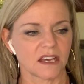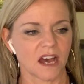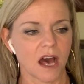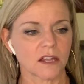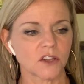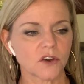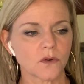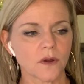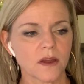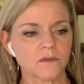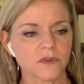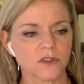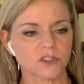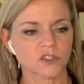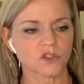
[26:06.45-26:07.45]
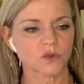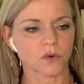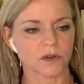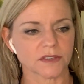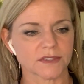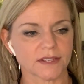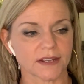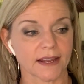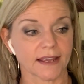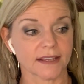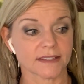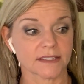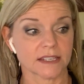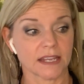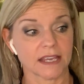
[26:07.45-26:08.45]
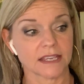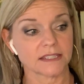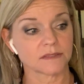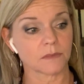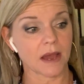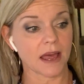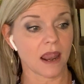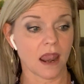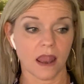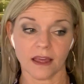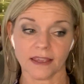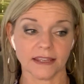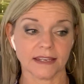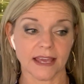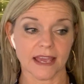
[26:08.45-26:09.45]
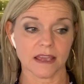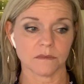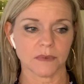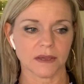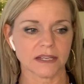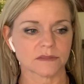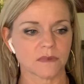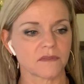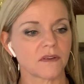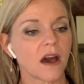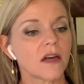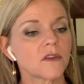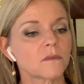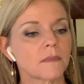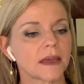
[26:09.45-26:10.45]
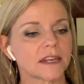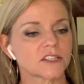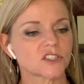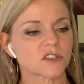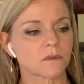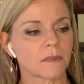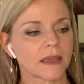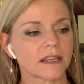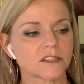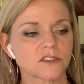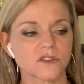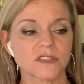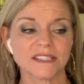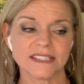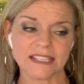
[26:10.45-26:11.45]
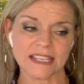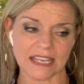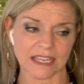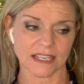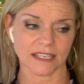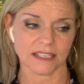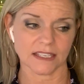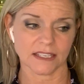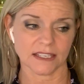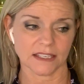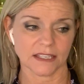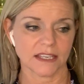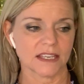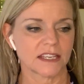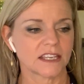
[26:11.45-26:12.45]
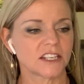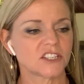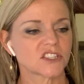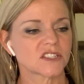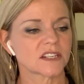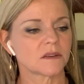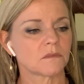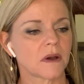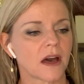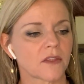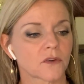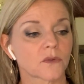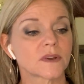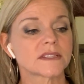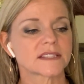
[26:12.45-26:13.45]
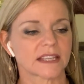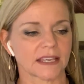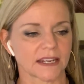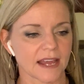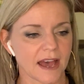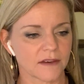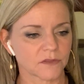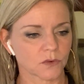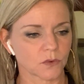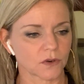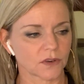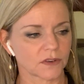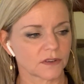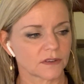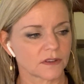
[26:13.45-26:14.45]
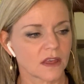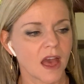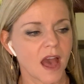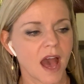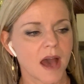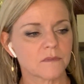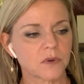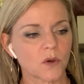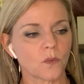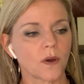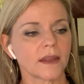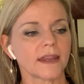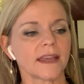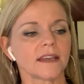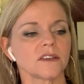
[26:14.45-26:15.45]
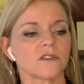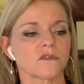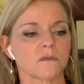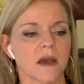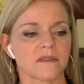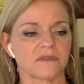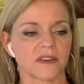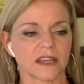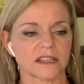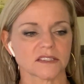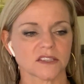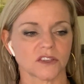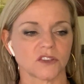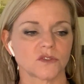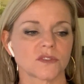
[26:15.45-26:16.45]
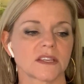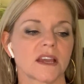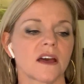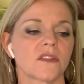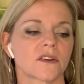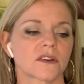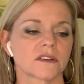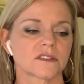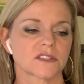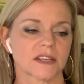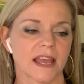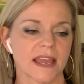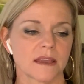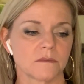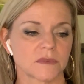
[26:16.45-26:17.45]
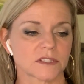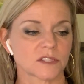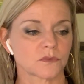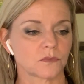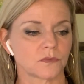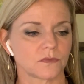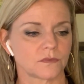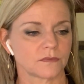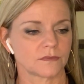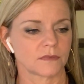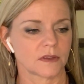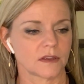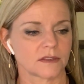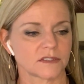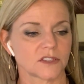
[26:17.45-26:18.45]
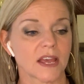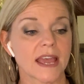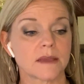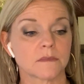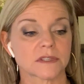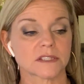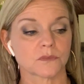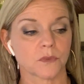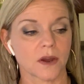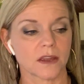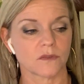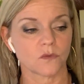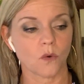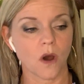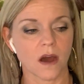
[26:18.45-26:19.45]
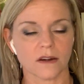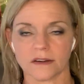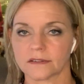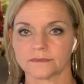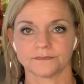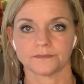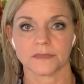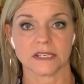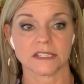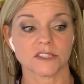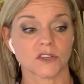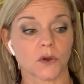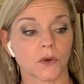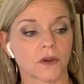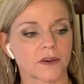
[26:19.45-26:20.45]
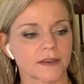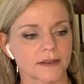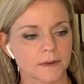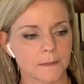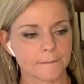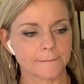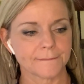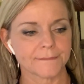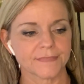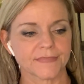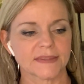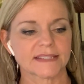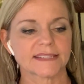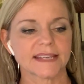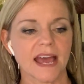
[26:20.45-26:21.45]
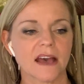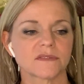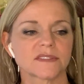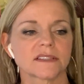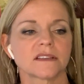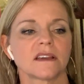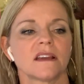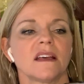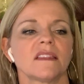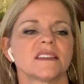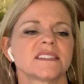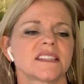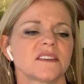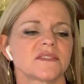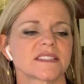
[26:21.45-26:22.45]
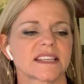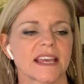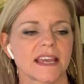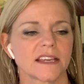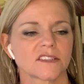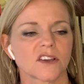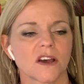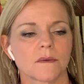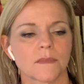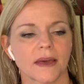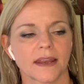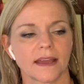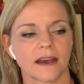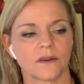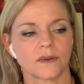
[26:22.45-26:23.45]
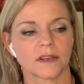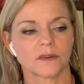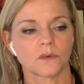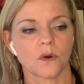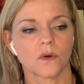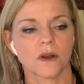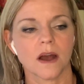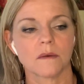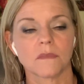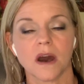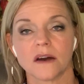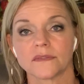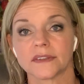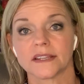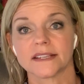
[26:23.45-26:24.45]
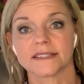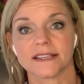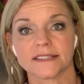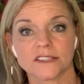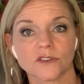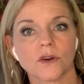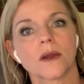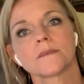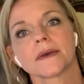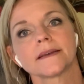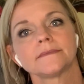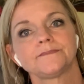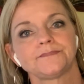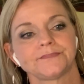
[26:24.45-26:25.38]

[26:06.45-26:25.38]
I look around for the source, and I guess today's my lucky day because my father managed to make it to the sink. He just didn't bother rinsing it afterward. I put one hand over my face and use the other to aim a spray of water, but it's no good. The stuff's caked on by now, and it won't come off unless I scrub it.